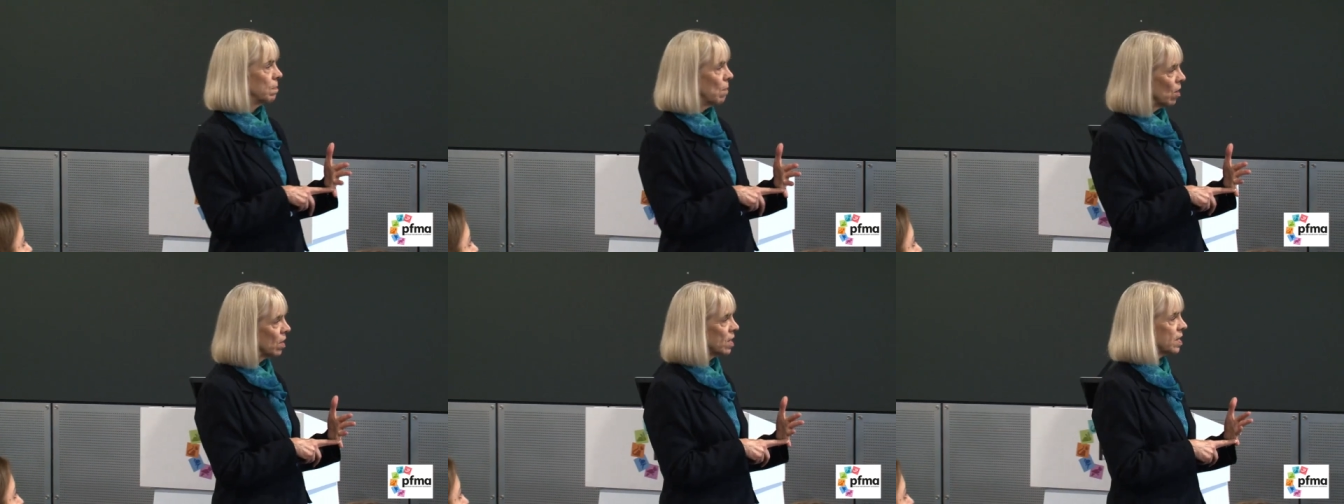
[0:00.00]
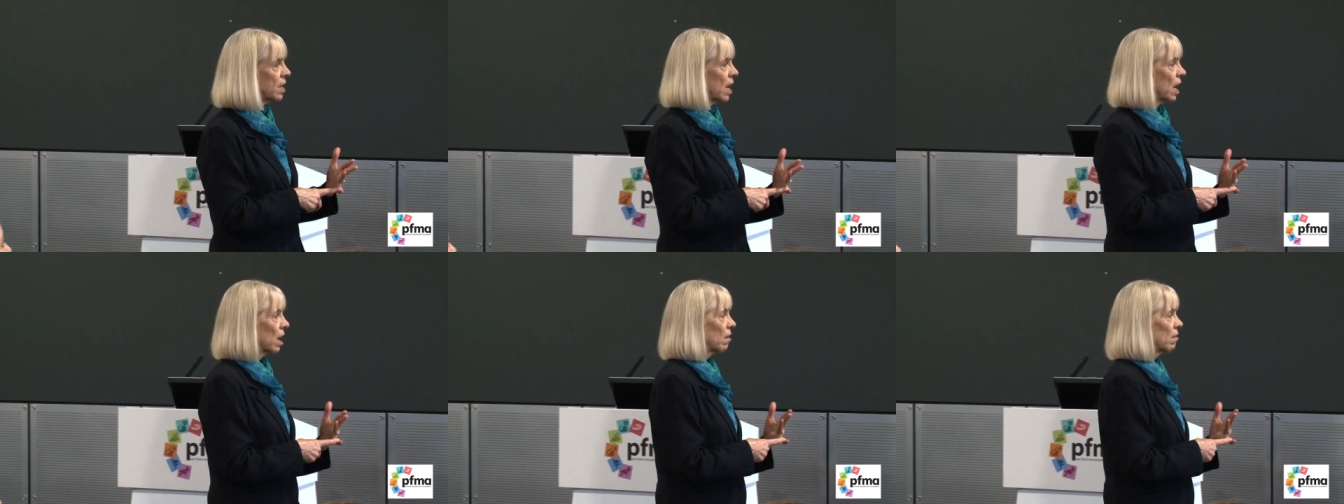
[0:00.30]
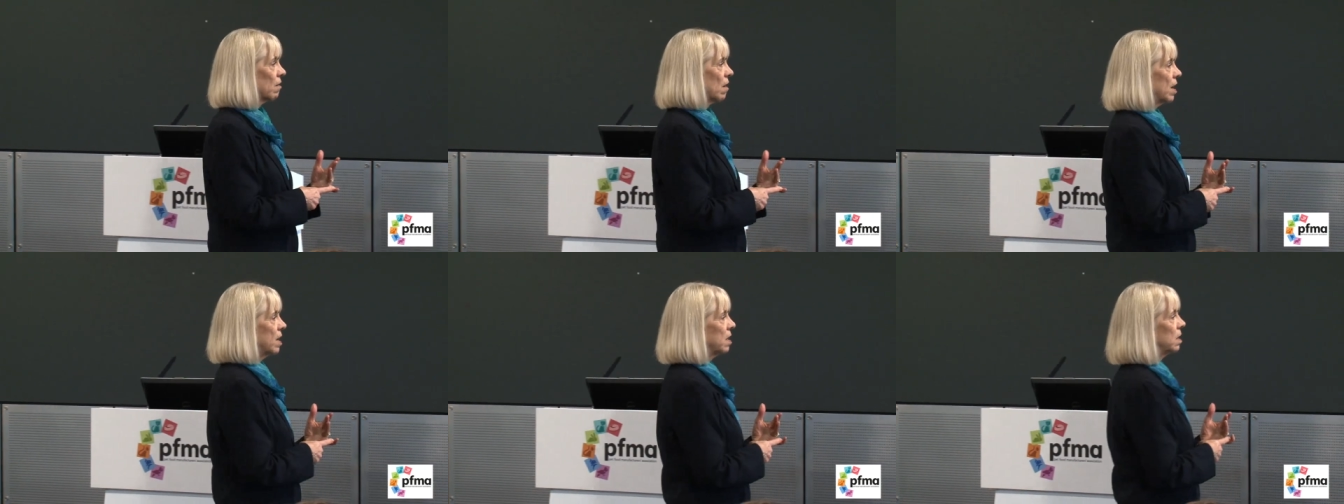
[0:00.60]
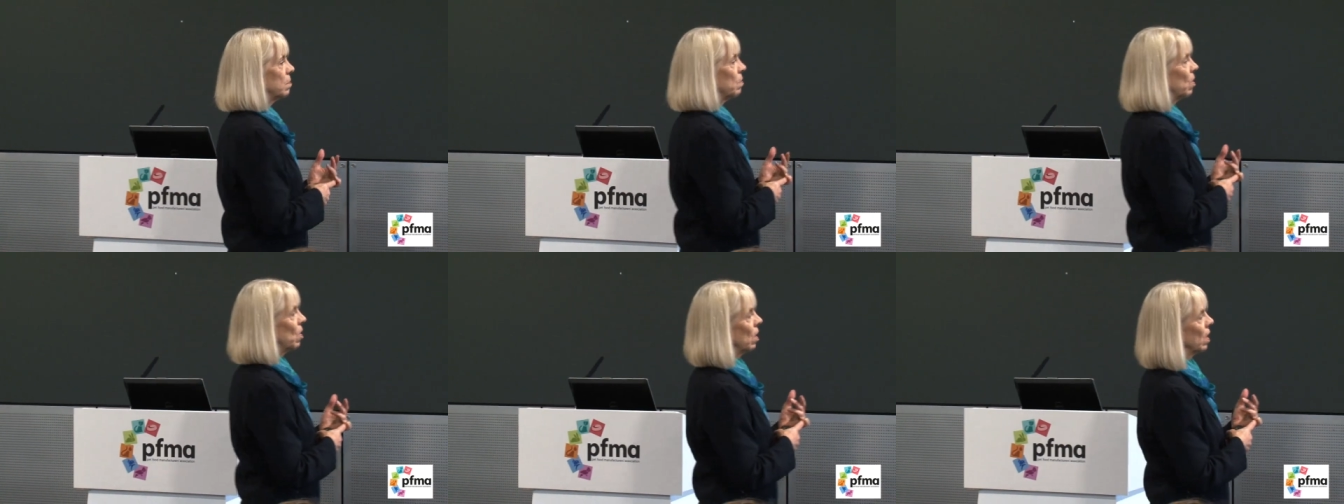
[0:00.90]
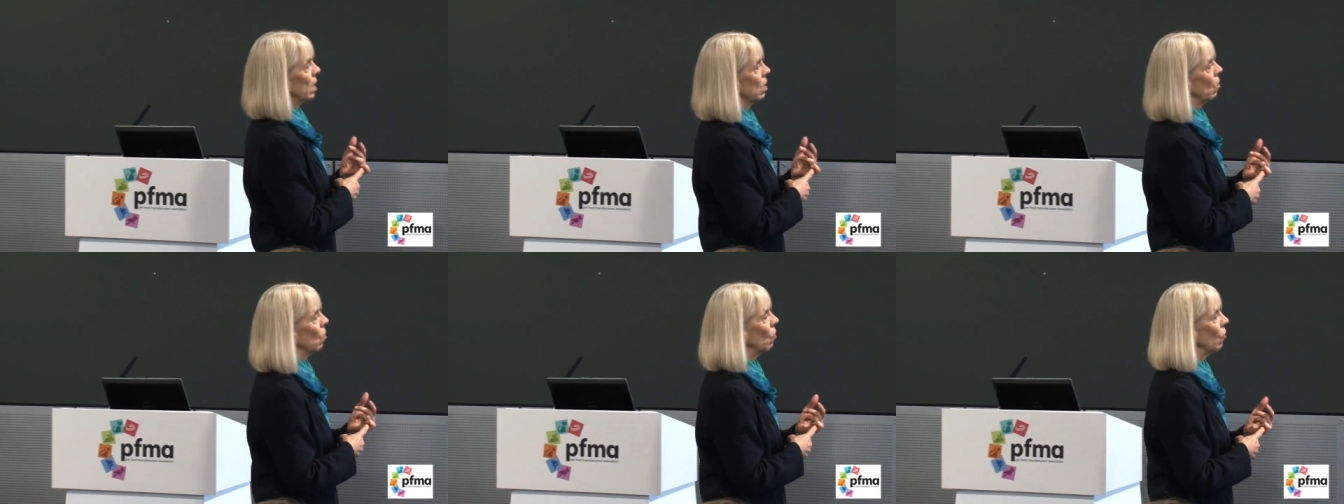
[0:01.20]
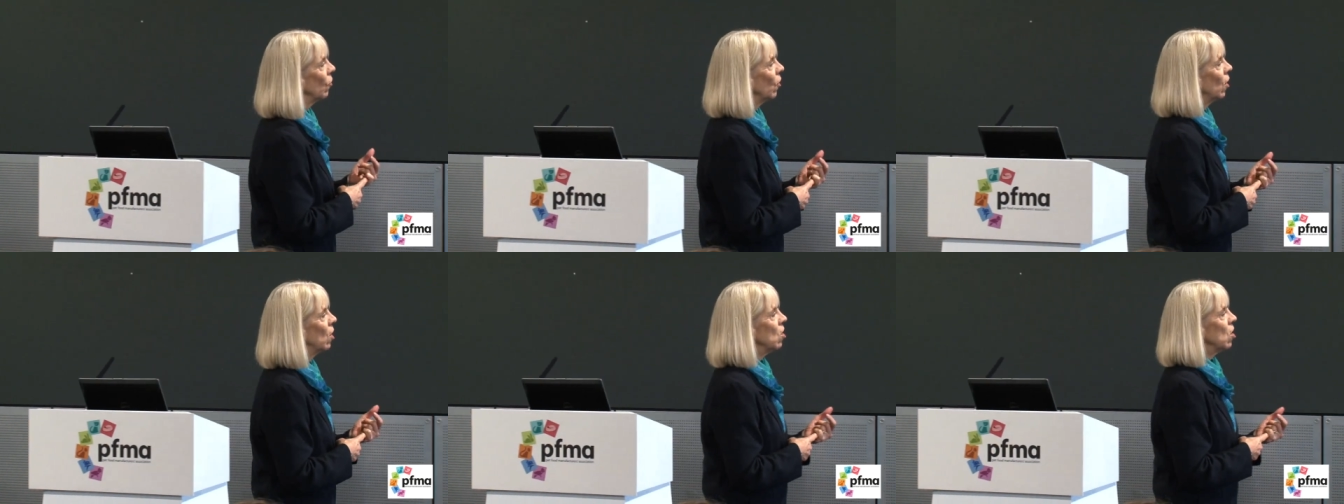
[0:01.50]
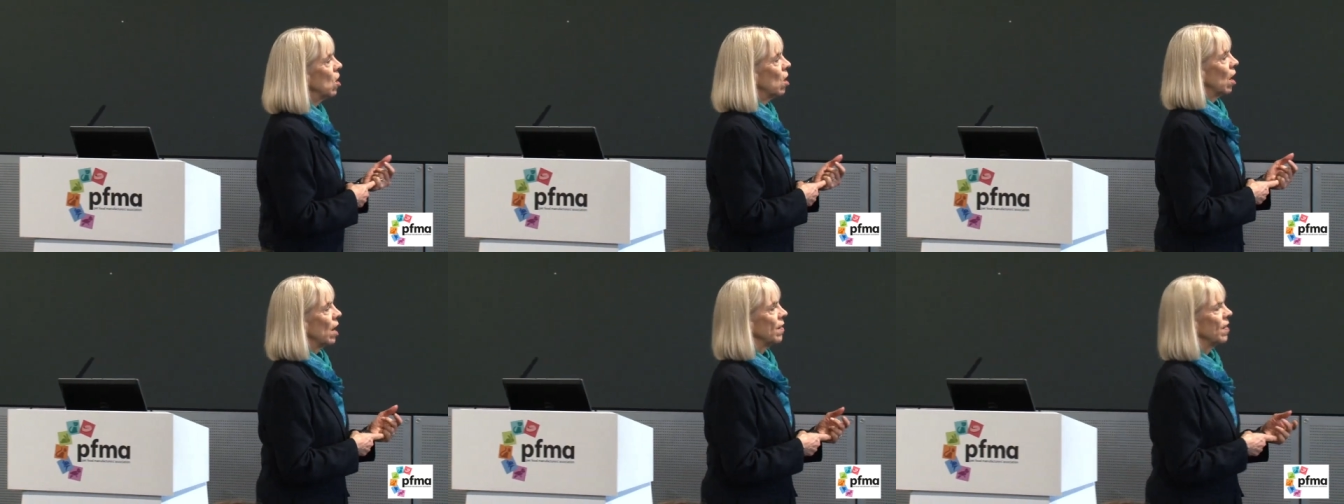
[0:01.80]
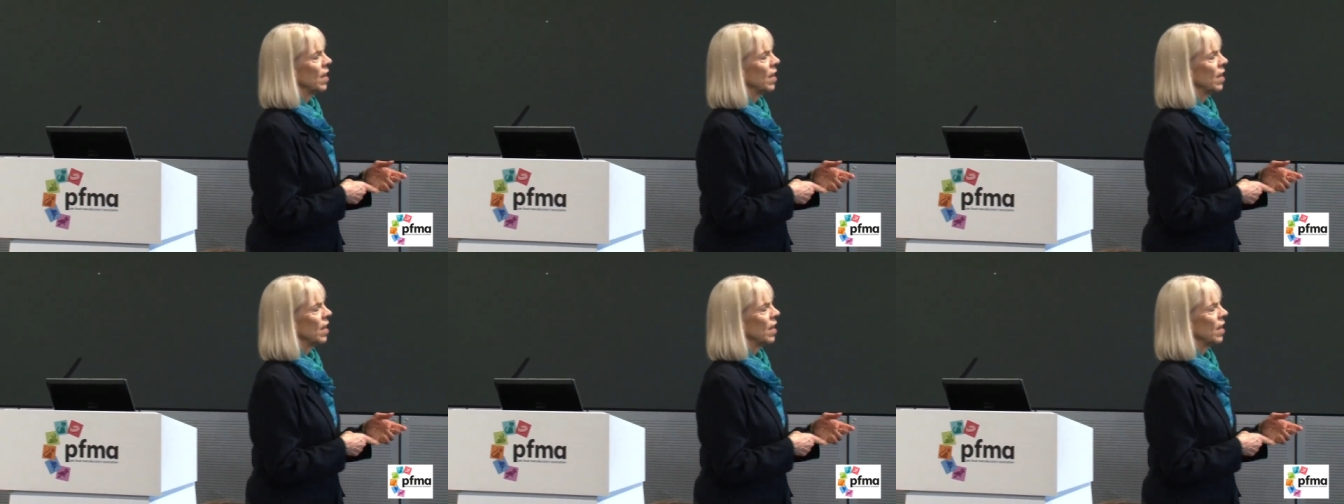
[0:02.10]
monosaccharides, and polyols. I